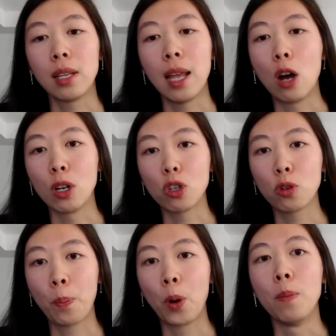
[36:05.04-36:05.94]
how much
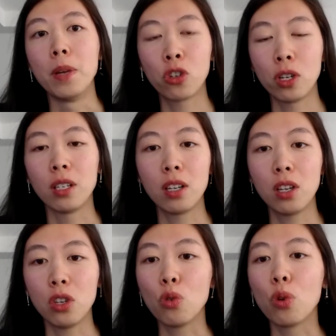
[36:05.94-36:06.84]
permission
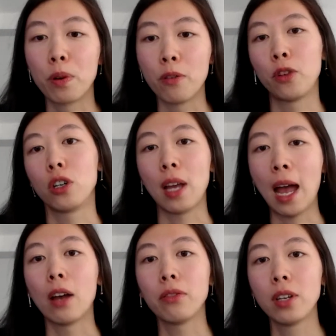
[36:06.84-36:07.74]
you would prefer to
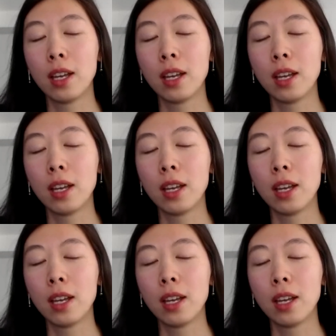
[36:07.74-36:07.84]
have.